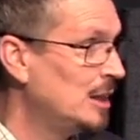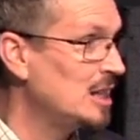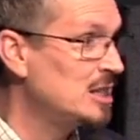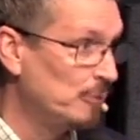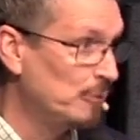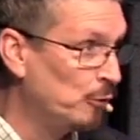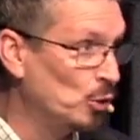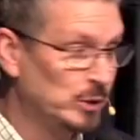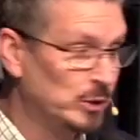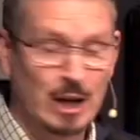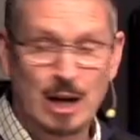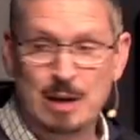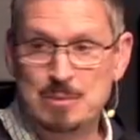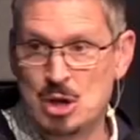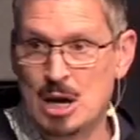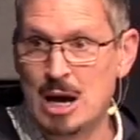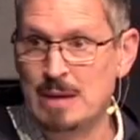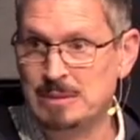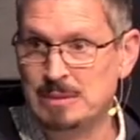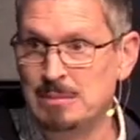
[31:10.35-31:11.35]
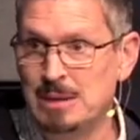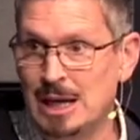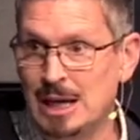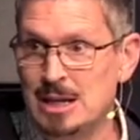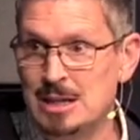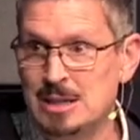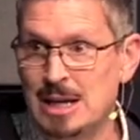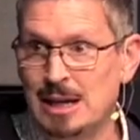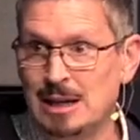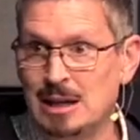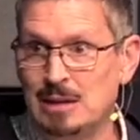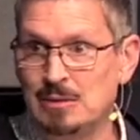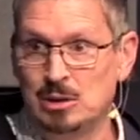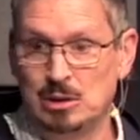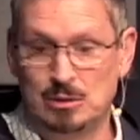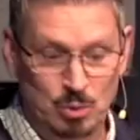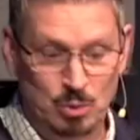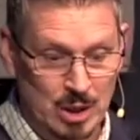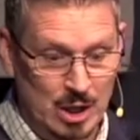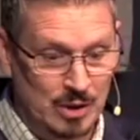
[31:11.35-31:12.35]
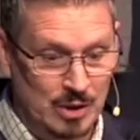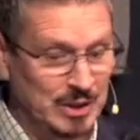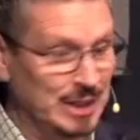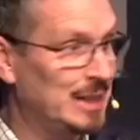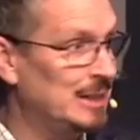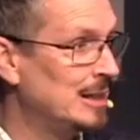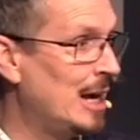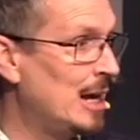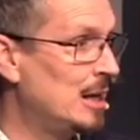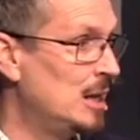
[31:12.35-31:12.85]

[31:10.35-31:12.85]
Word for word: That's a full time job to manage that level of wealth in